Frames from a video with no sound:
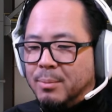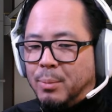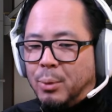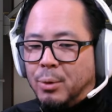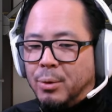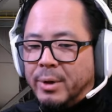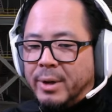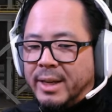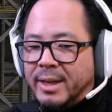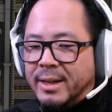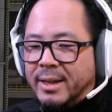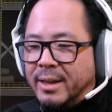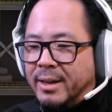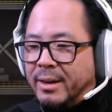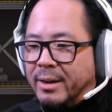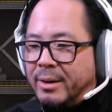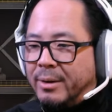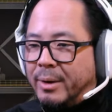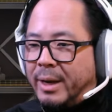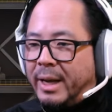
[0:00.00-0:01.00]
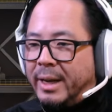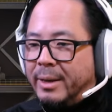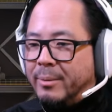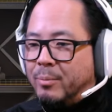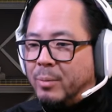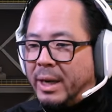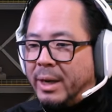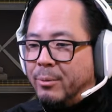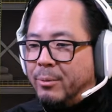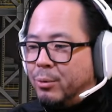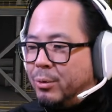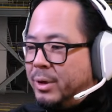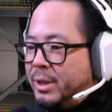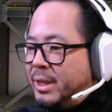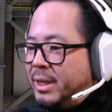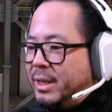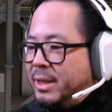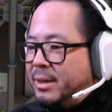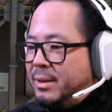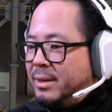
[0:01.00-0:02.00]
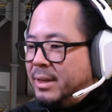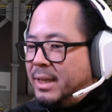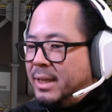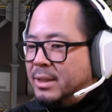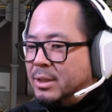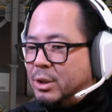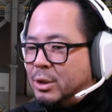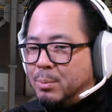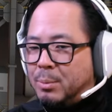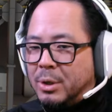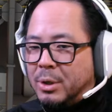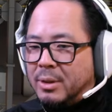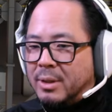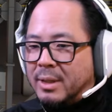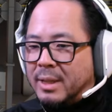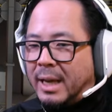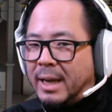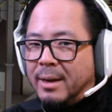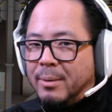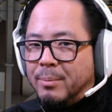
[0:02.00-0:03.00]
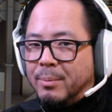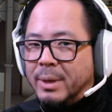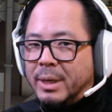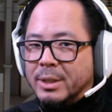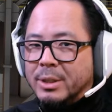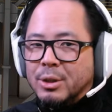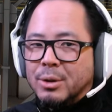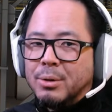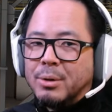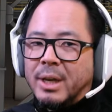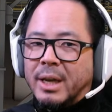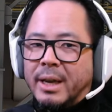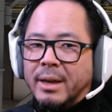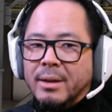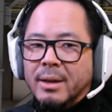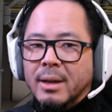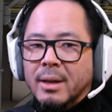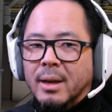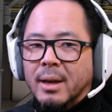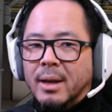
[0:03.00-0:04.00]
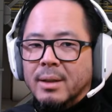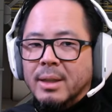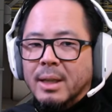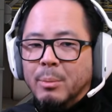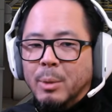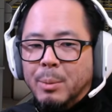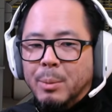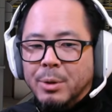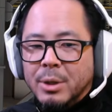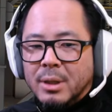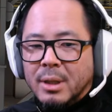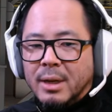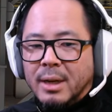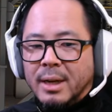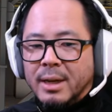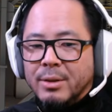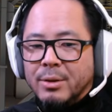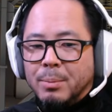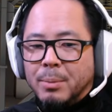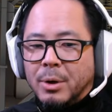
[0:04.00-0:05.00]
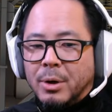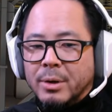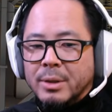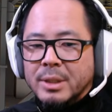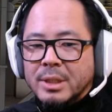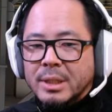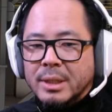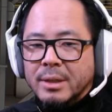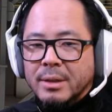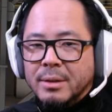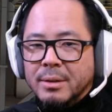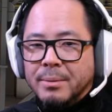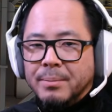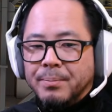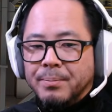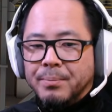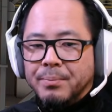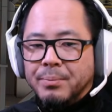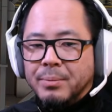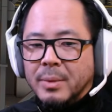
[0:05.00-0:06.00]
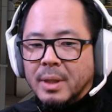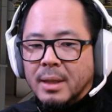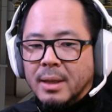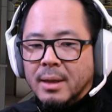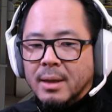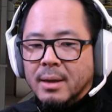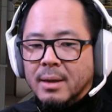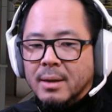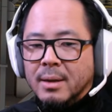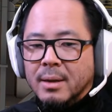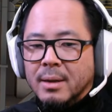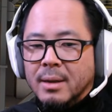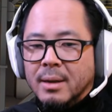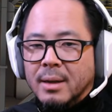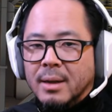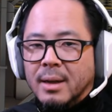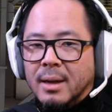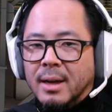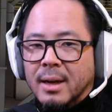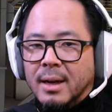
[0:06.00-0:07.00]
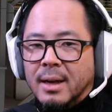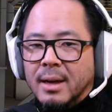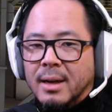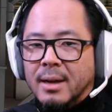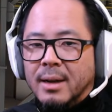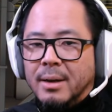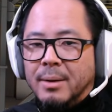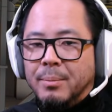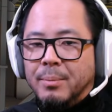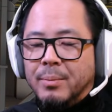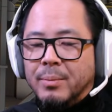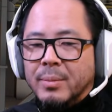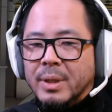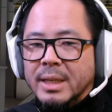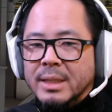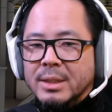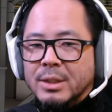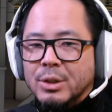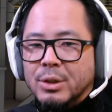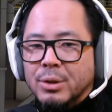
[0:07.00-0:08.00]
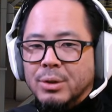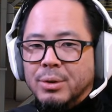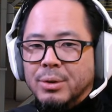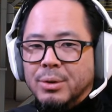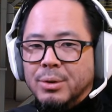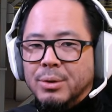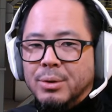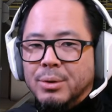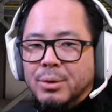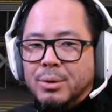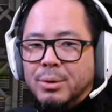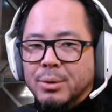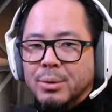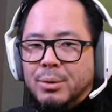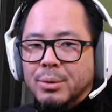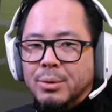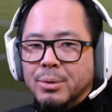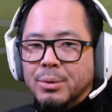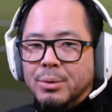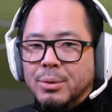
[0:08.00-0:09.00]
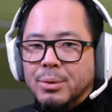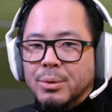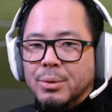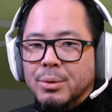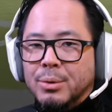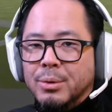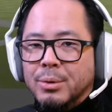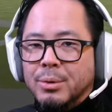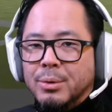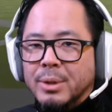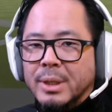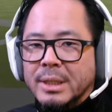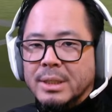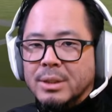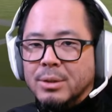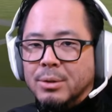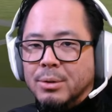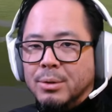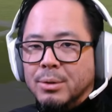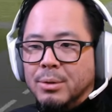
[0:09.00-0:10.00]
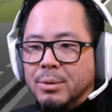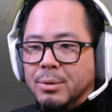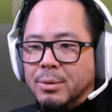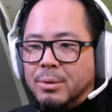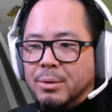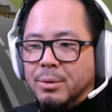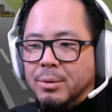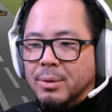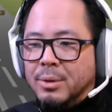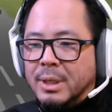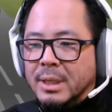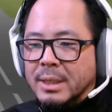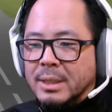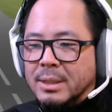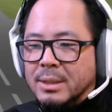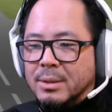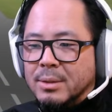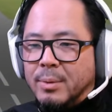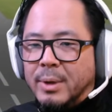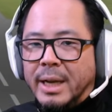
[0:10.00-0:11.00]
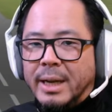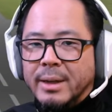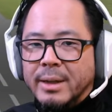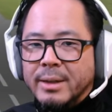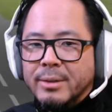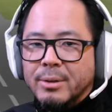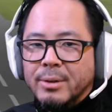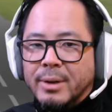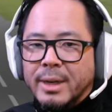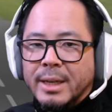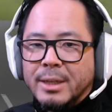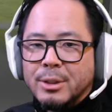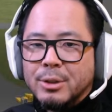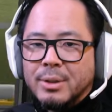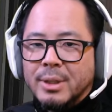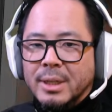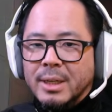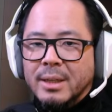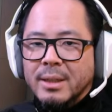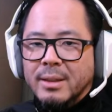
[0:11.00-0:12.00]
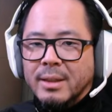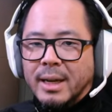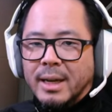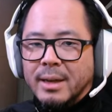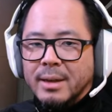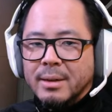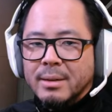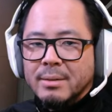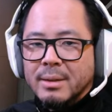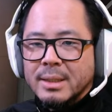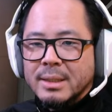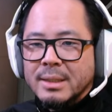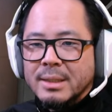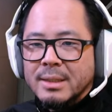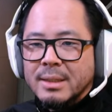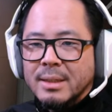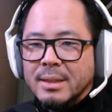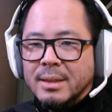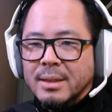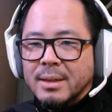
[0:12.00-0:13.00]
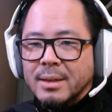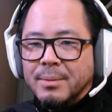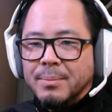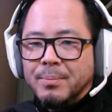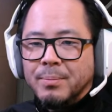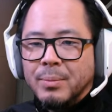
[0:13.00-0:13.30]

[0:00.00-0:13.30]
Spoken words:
point here. I really need to put that much. Okay, let me put the other parts here. Let's do this. Oh, I don't actually need that. Let's 3,